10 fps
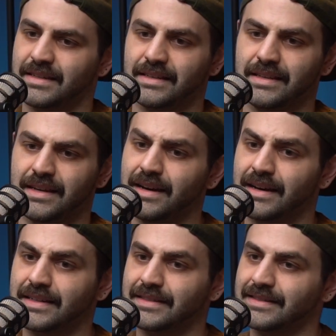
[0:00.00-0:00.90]
Yeah.
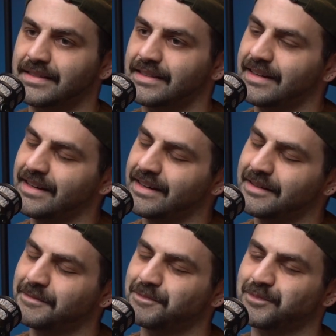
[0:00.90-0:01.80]

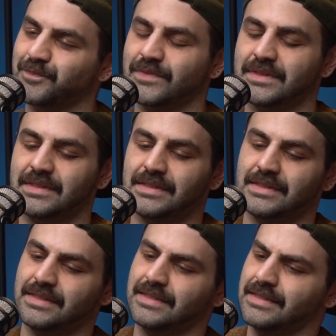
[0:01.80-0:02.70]
Um,
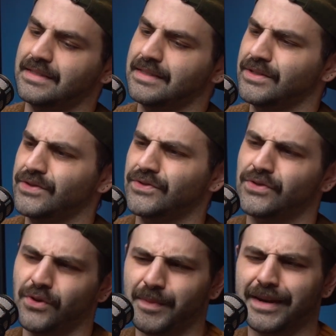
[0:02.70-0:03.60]

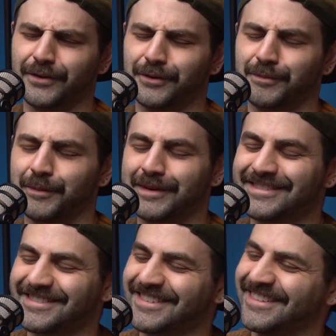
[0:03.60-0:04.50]
so many good moments.